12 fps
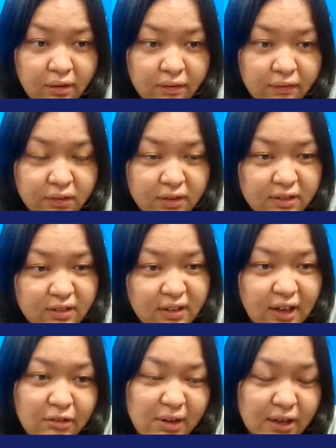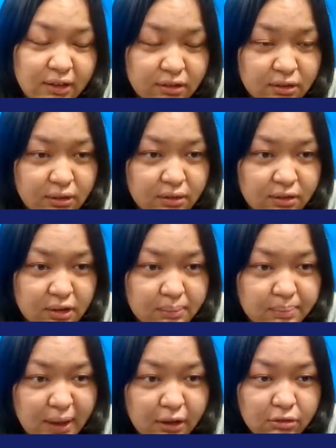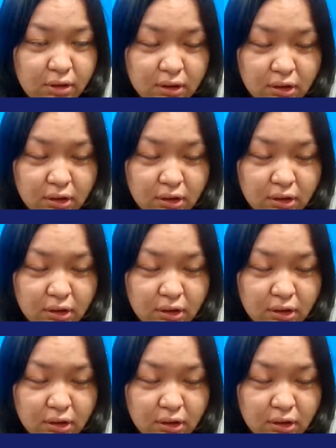First, I will introduce some background